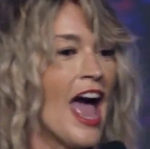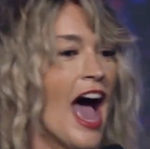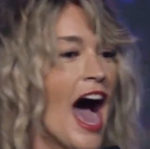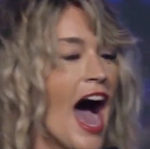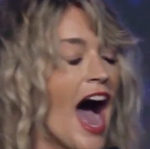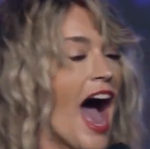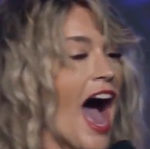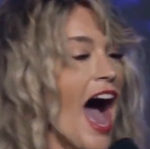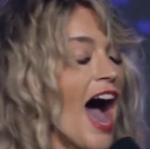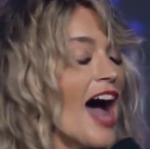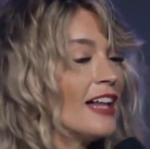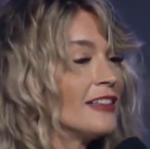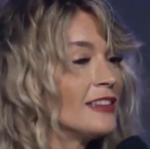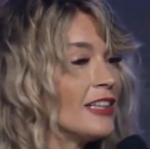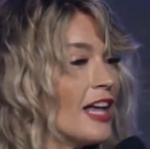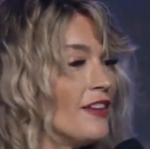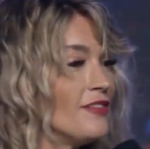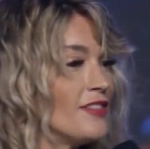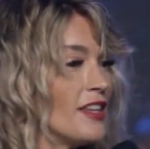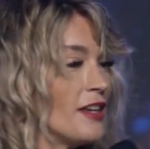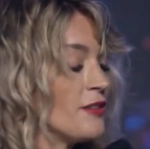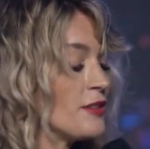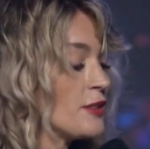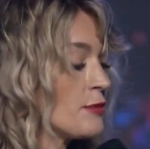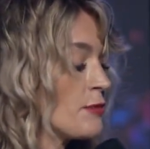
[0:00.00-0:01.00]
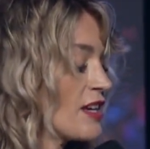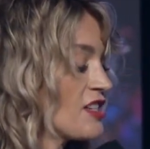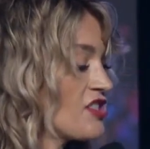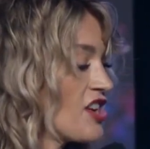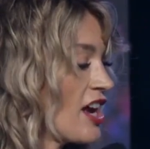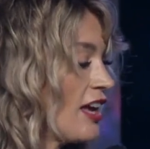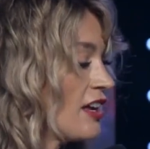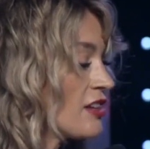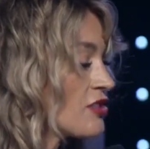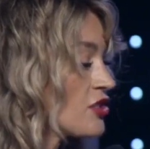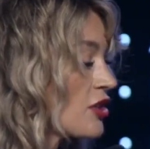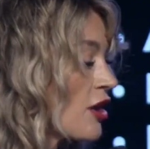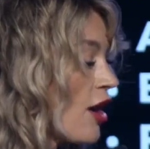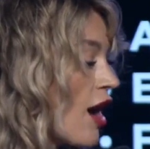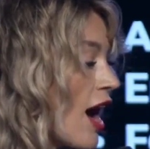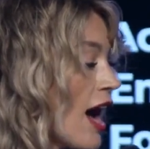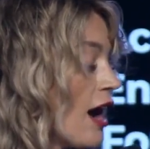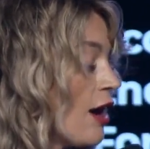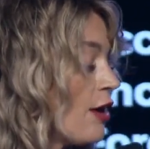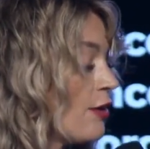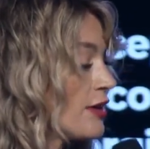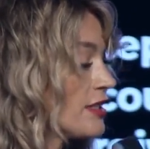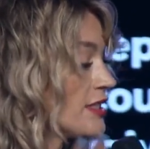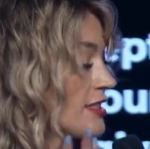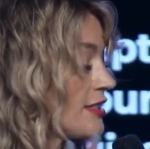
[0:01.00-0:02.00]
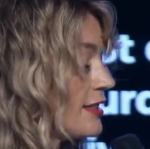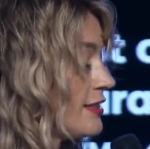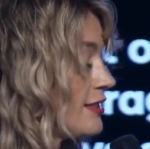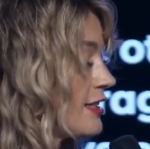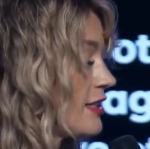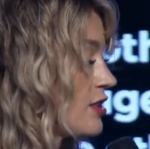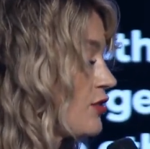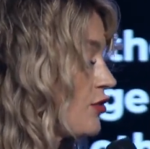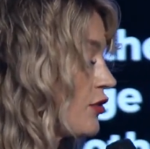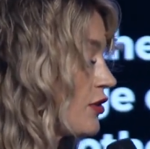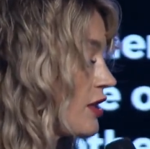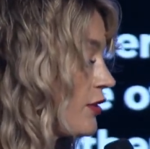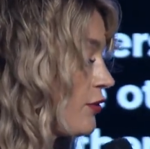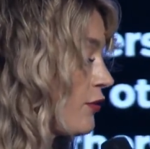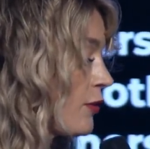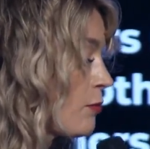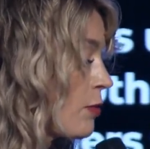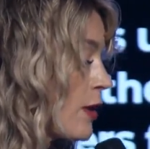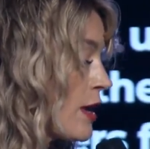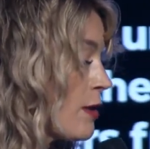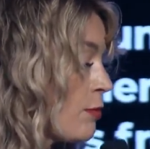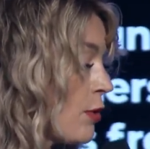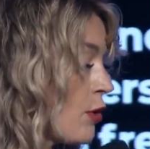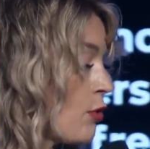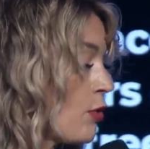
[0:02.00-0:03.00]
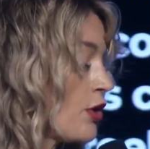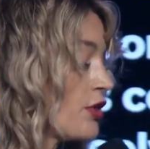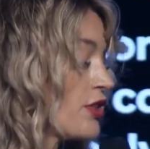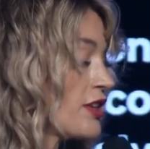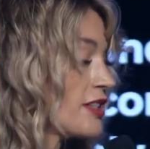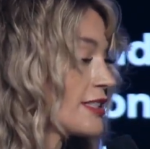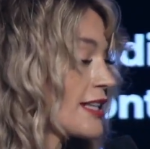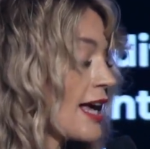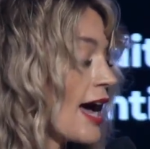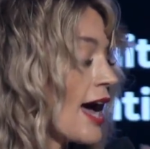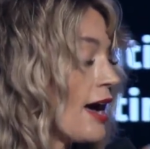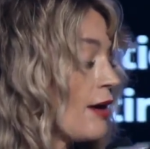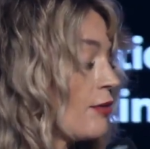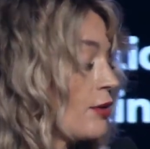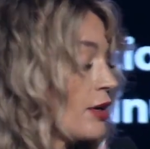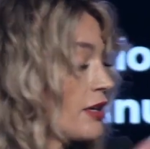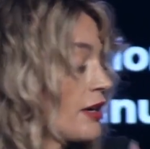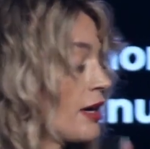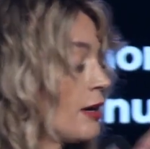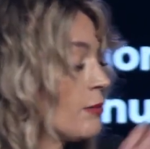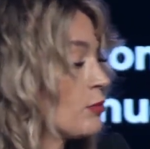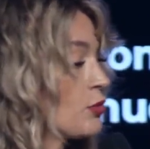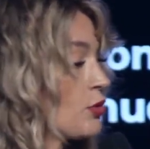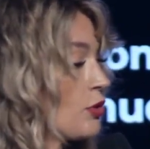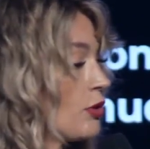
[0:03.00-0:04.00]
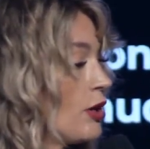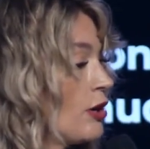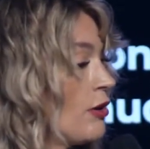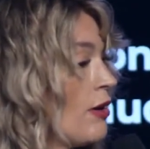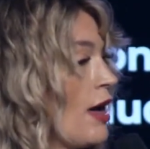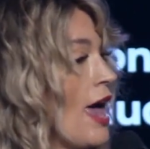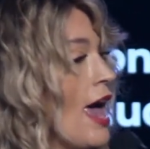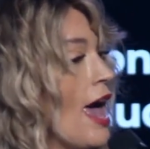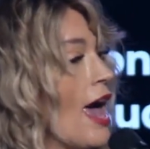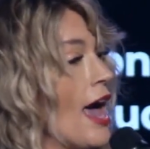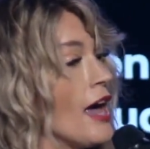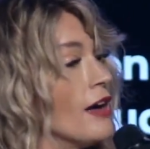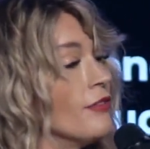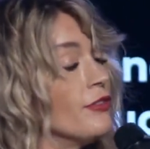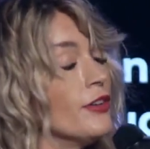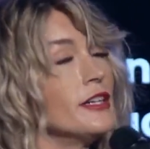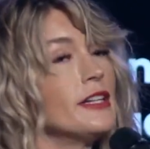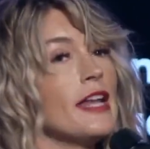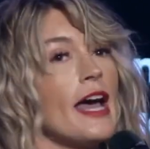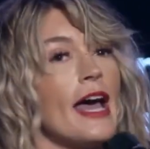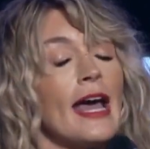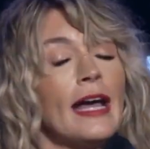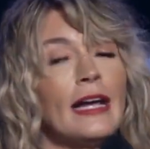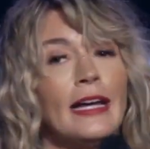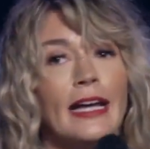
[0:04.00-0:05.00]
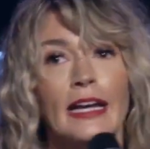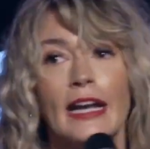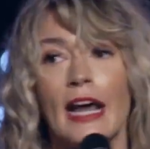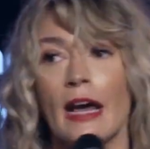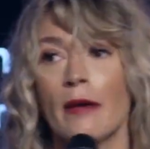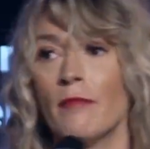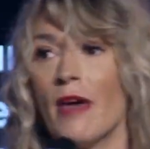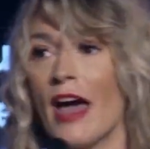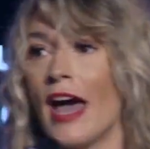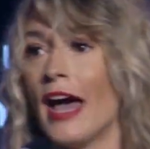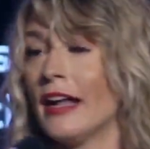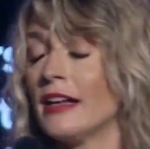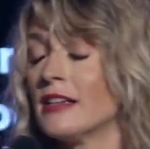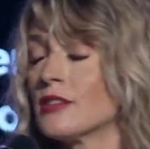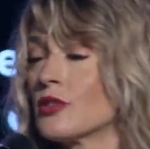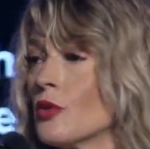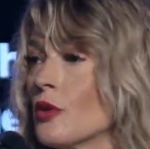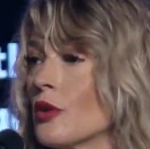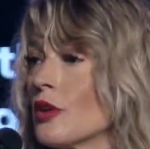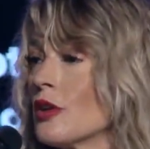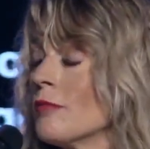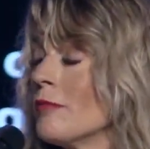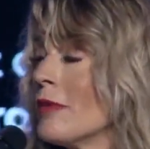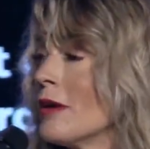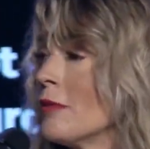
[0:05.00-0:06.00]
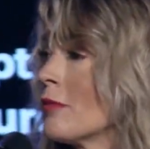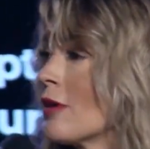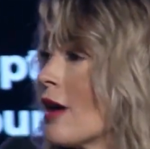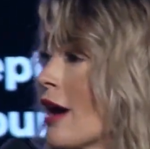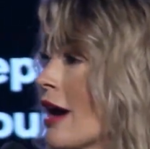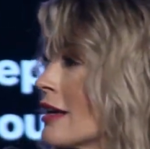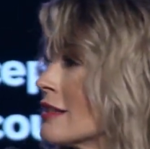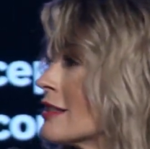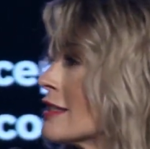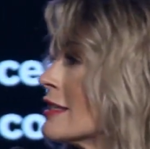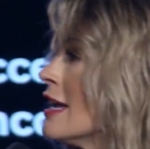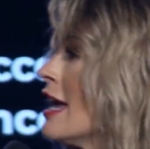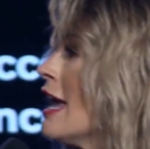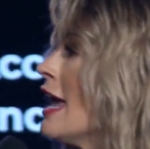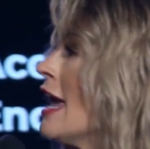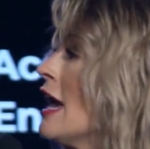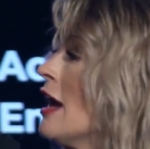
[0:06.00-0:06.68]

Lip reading: I loved it, it was my challenge. So I always did this for different people. Well, this guy would come through every day and I had his order memorized.